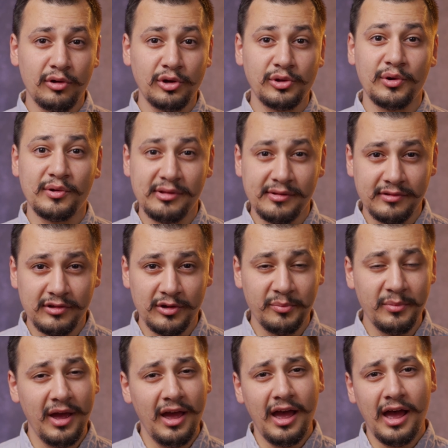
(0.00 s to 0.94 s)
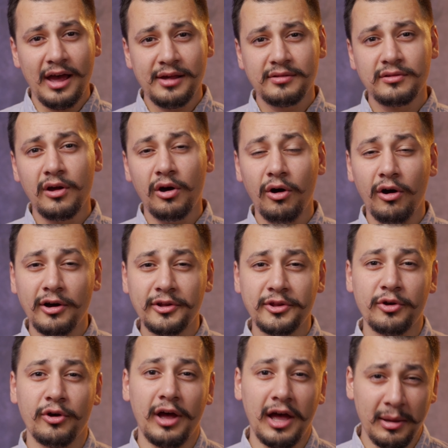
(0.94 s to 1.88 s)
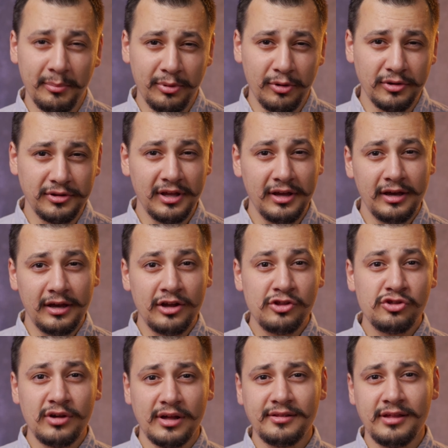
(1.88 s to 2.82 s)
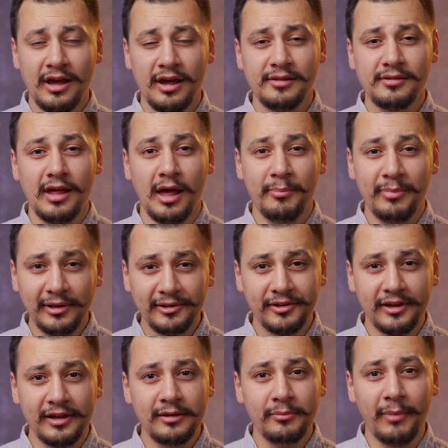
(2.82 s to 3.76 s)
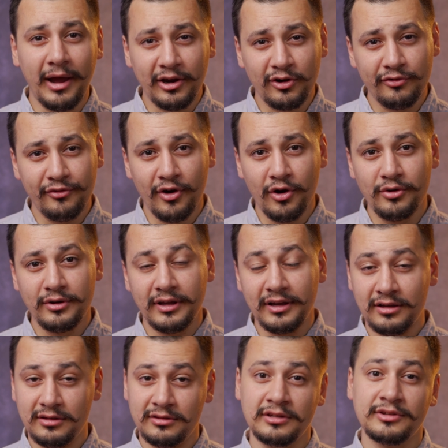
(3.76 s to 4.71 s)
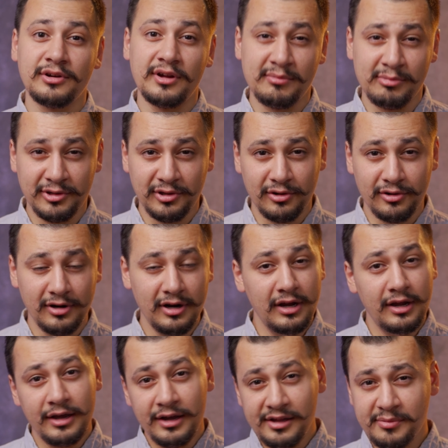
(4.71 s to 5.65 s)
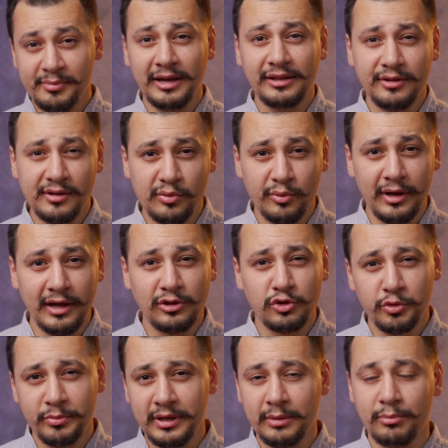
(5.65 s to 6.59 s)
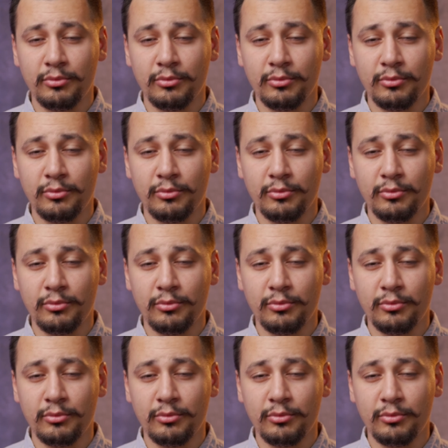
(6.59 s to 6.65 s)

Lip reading: audio system has no audio input, it just has a built-in microphone in the transmitter. It's made this way to be